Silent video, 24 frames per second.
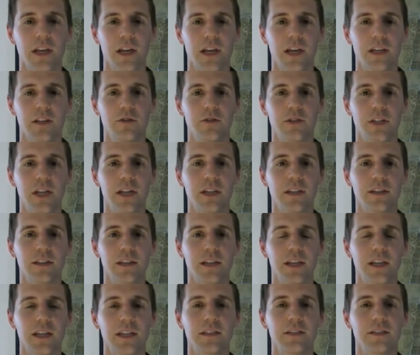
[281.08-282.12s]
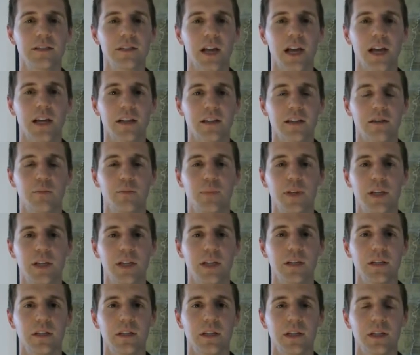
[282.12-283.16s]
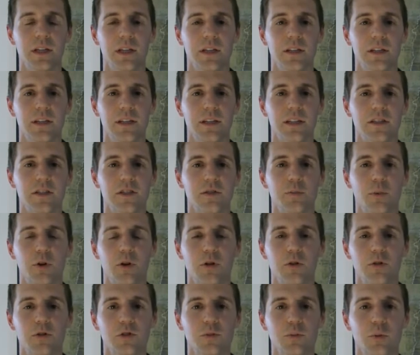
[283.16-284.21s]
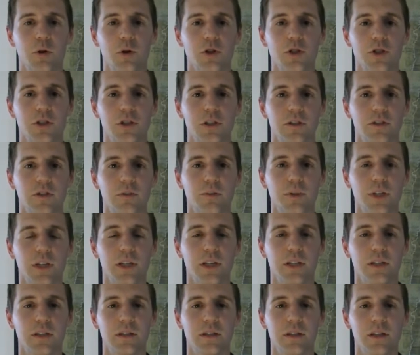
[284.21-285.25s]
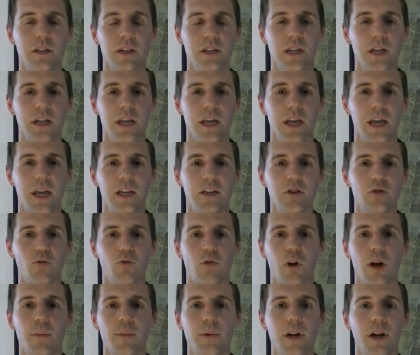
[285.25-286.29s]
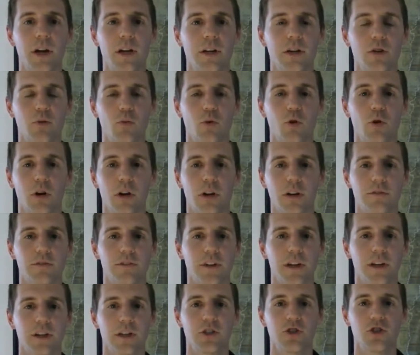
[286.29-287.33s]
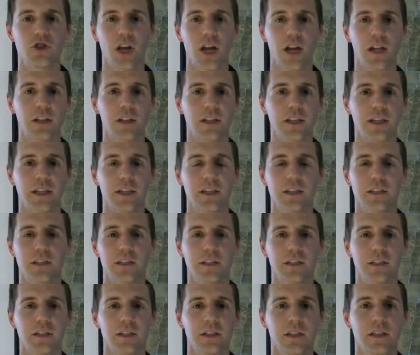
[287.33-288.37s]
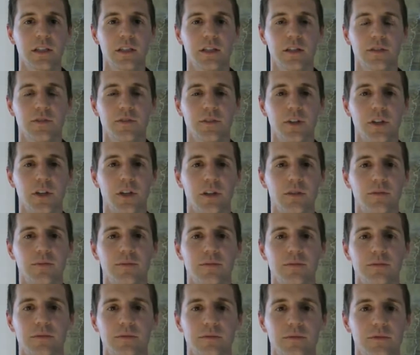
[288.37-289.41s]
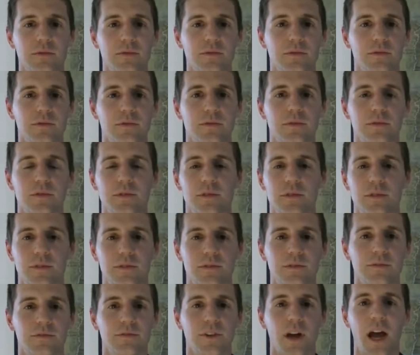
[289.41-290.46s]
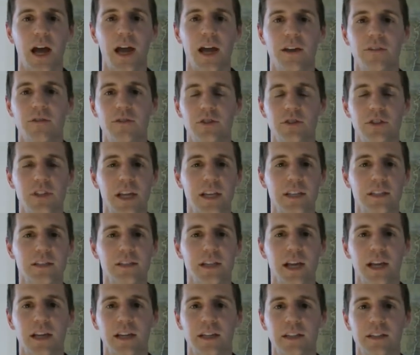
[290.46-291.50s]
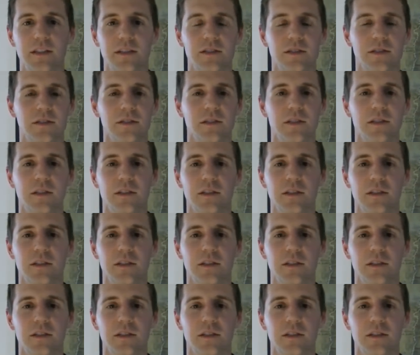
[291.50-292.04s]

and you take the inside of the bean, the exposed portion of the bean, and you rub it on your wart very gently for 5 to 10 seconds.